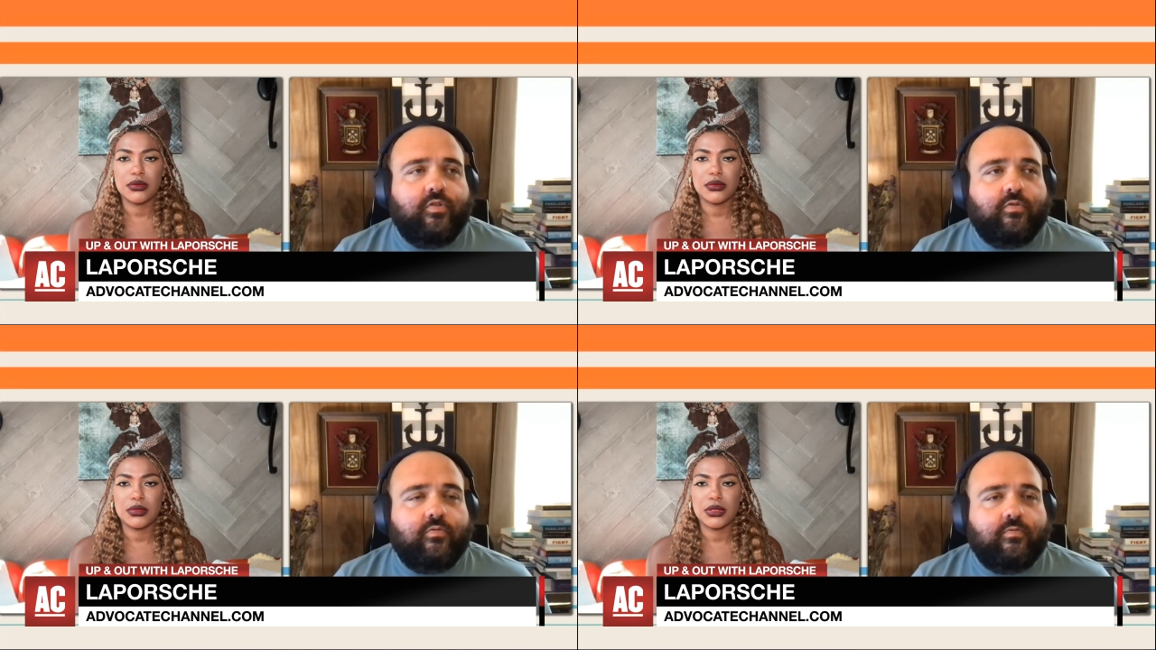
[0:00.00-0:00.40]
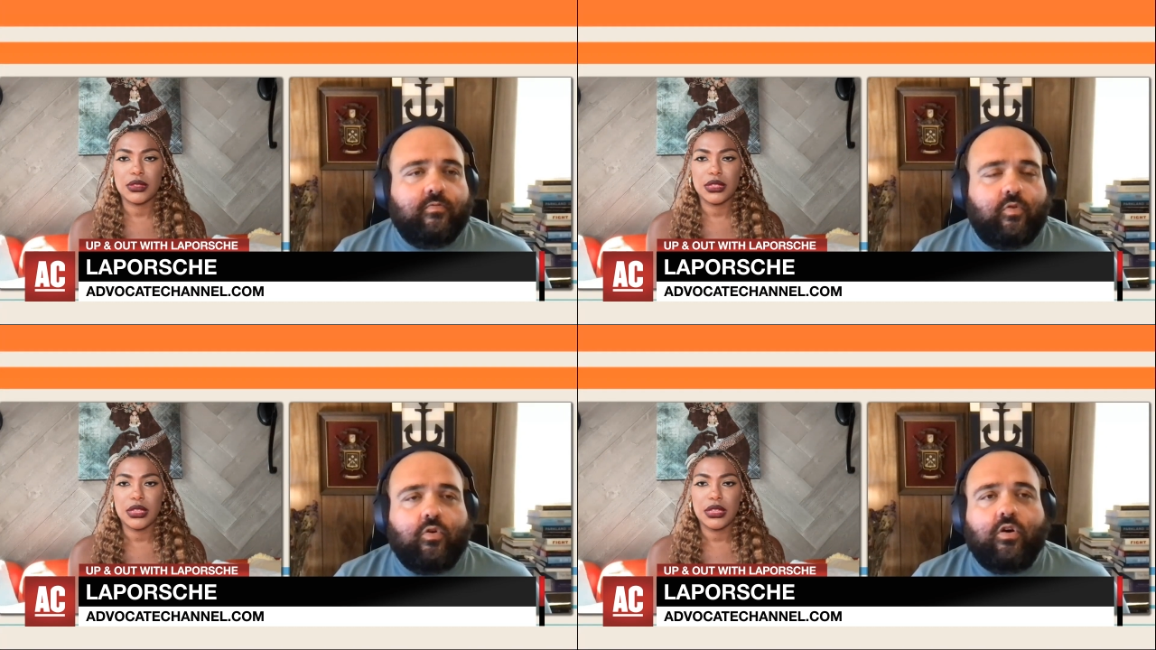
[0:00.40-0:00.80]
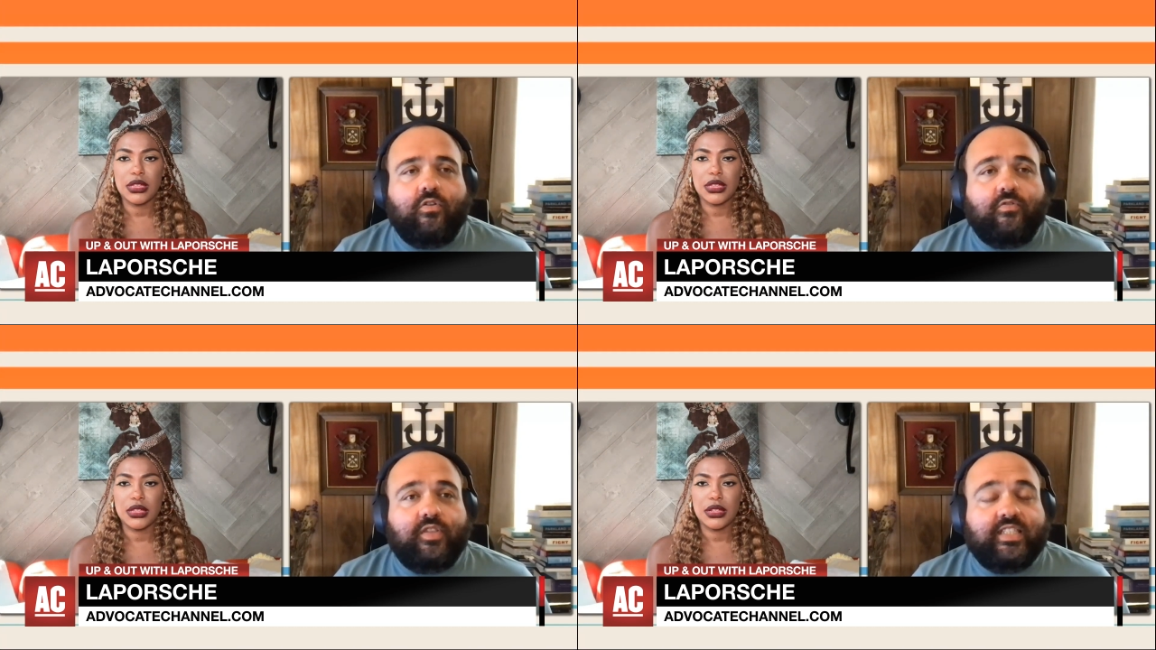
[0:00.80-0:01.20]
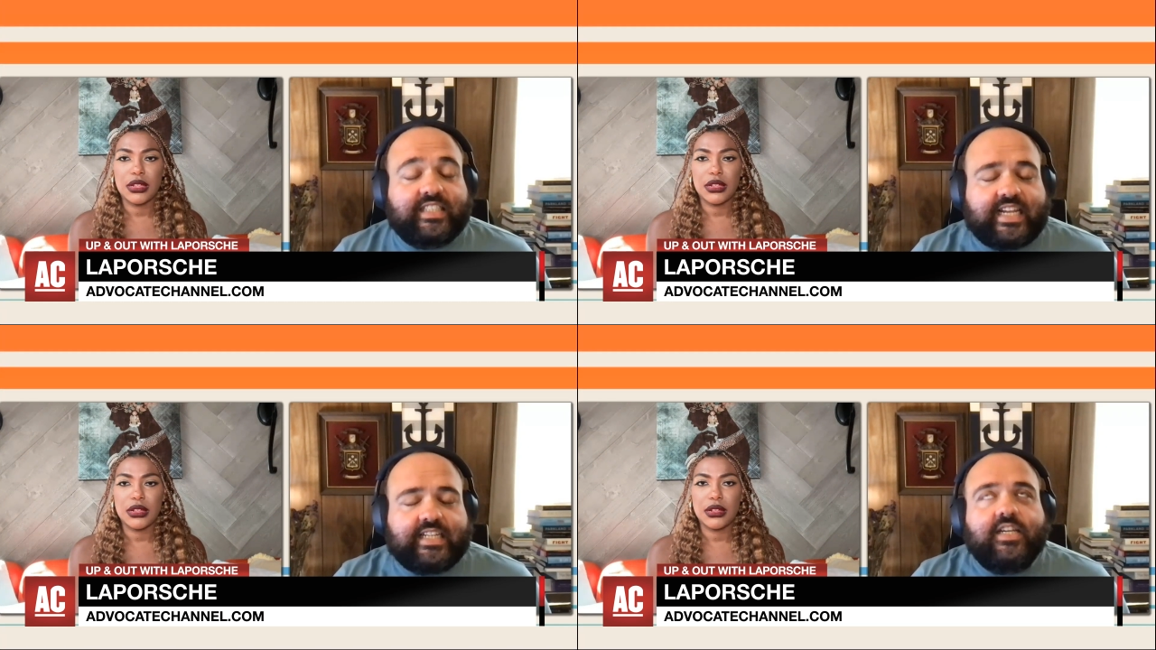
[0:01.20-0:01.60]
Speaker 1: for the for
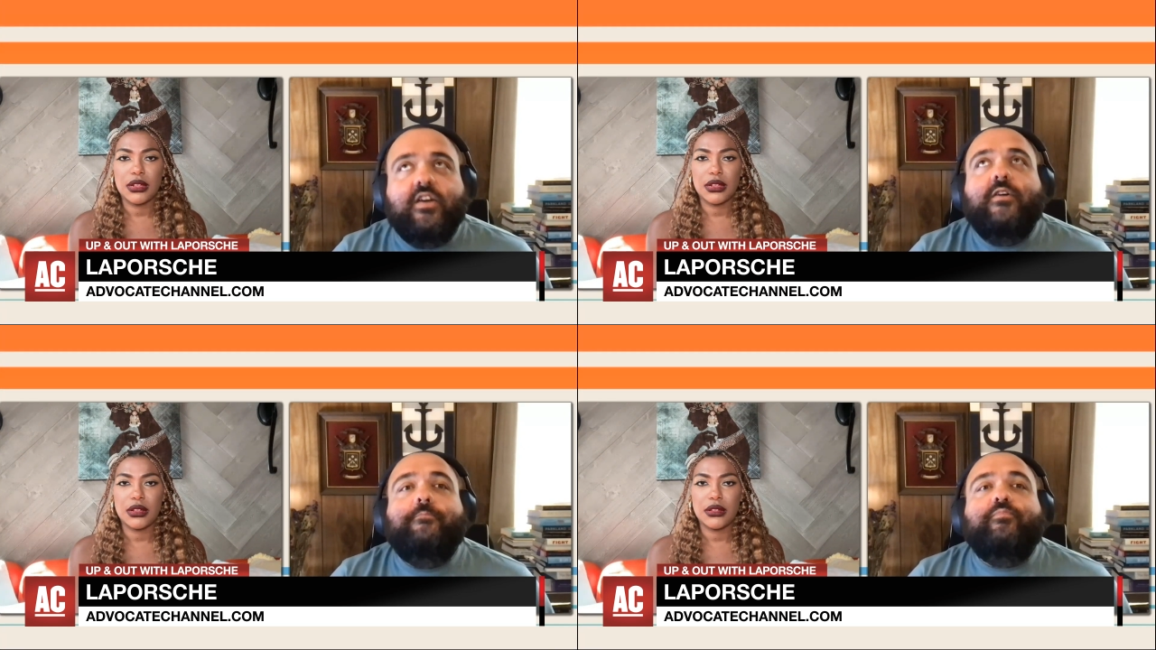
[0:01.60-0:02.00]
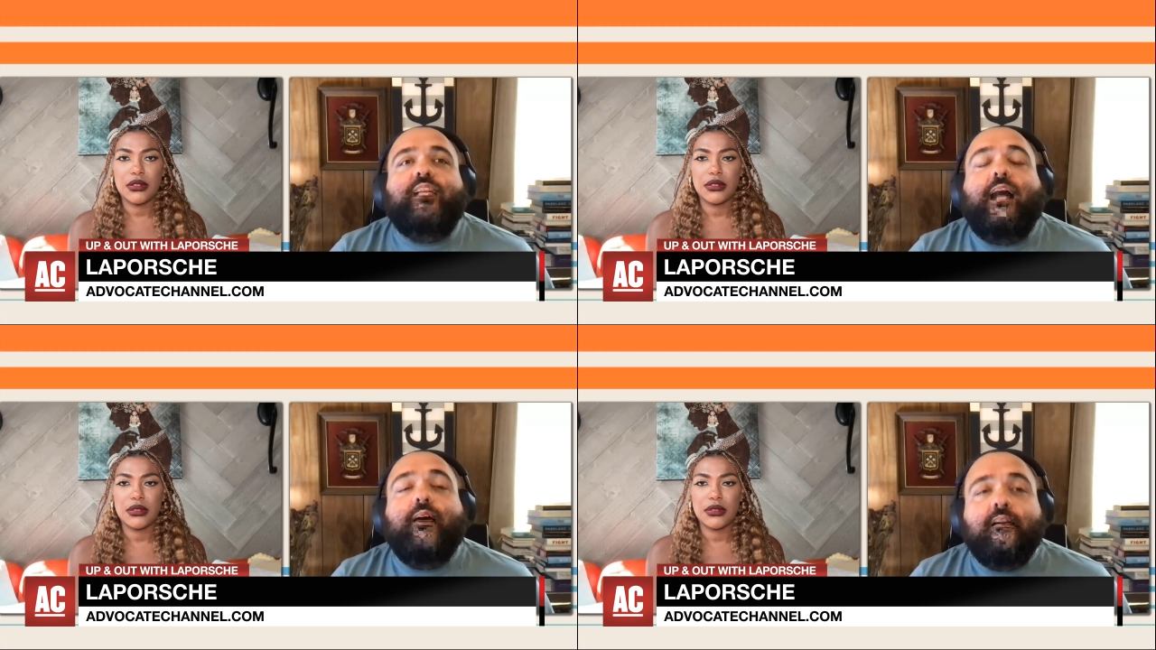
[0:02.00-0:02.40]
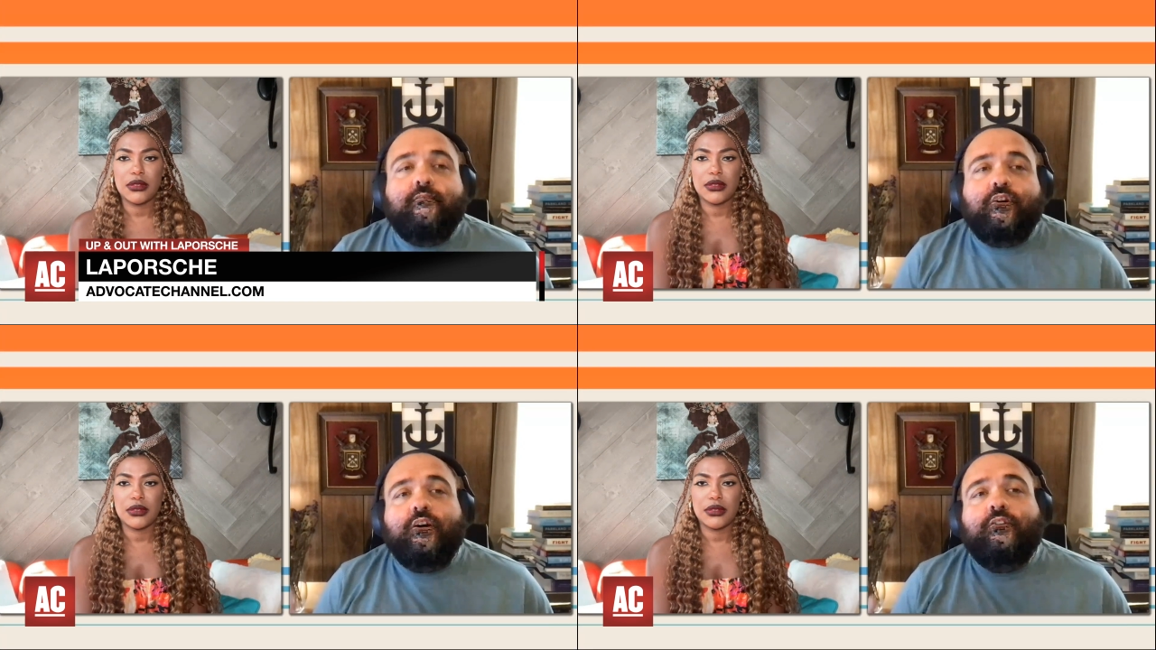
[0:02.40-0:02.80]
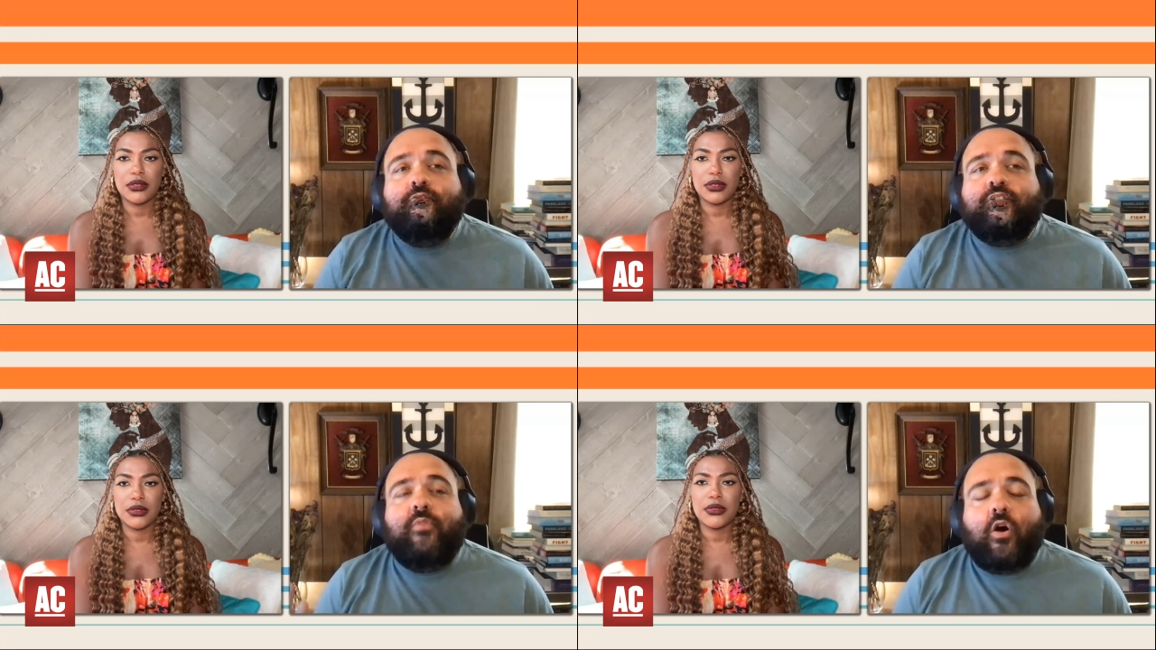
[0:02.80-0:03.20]
the seat
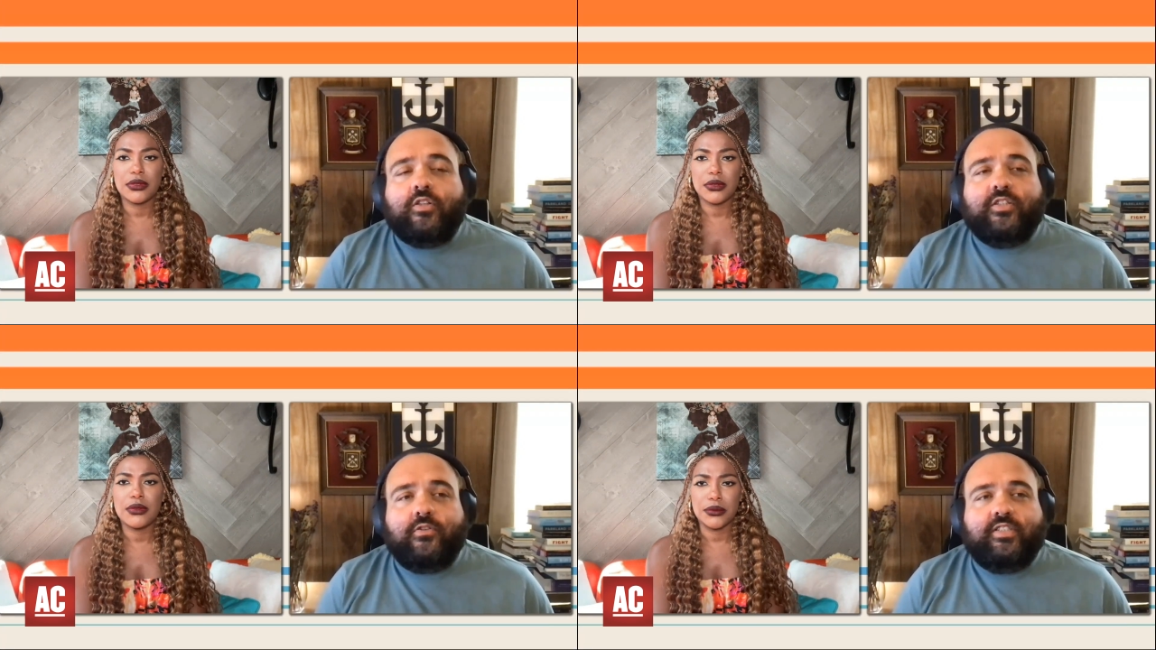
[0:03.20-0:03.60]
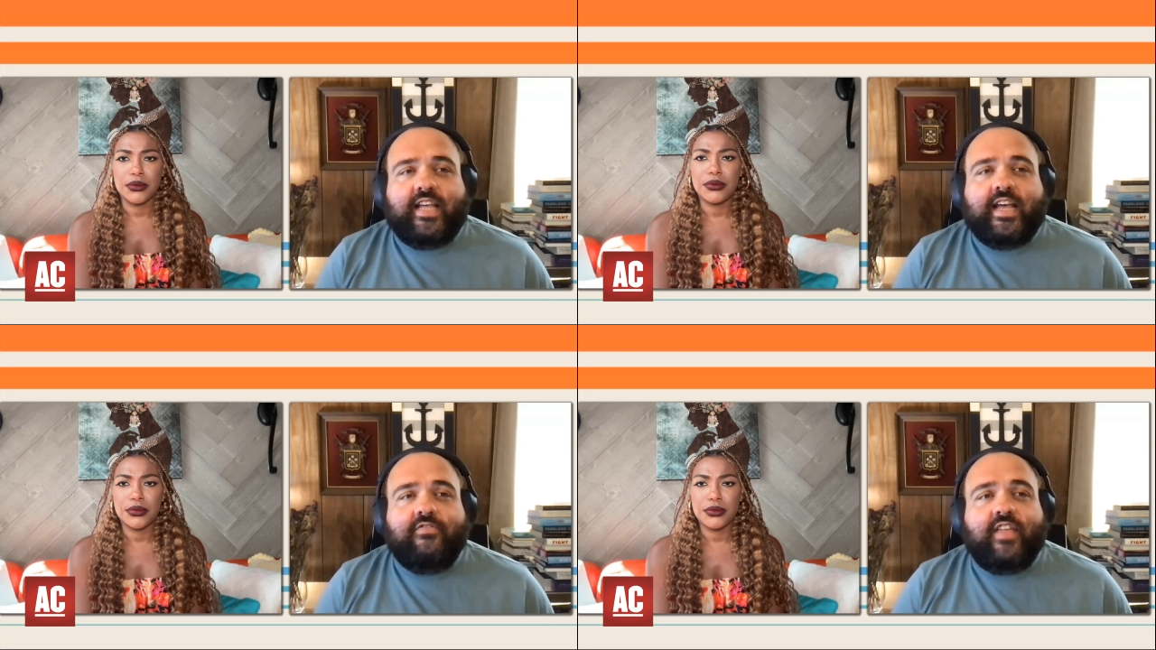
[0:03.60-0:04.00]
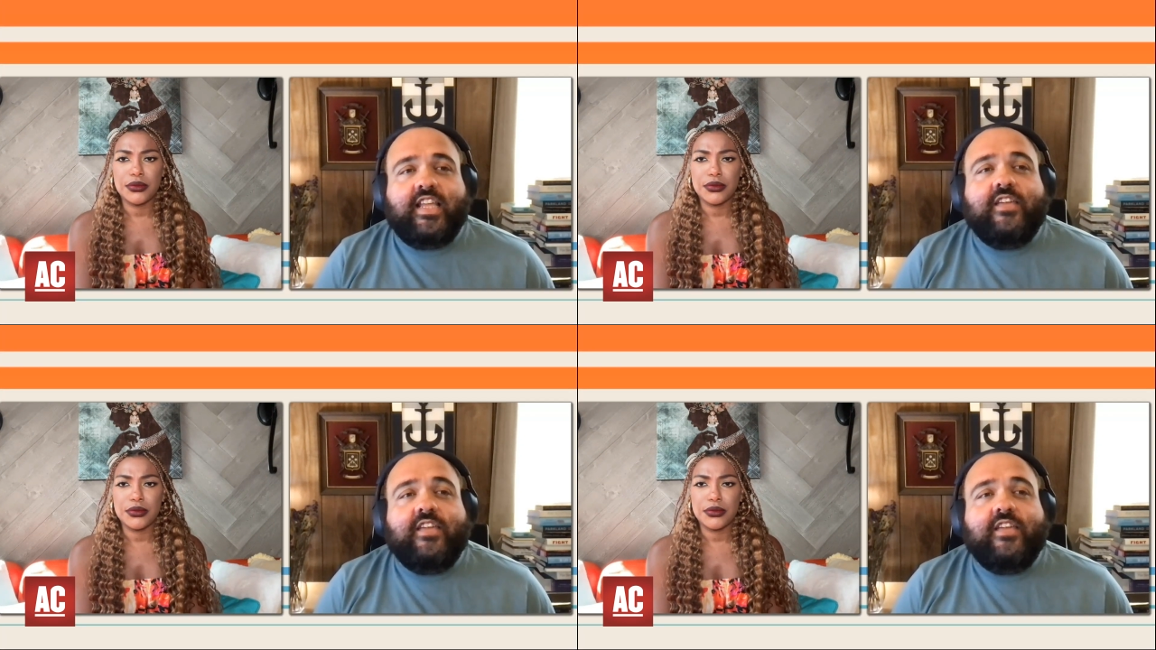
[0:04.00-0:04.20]
However, Newsom also said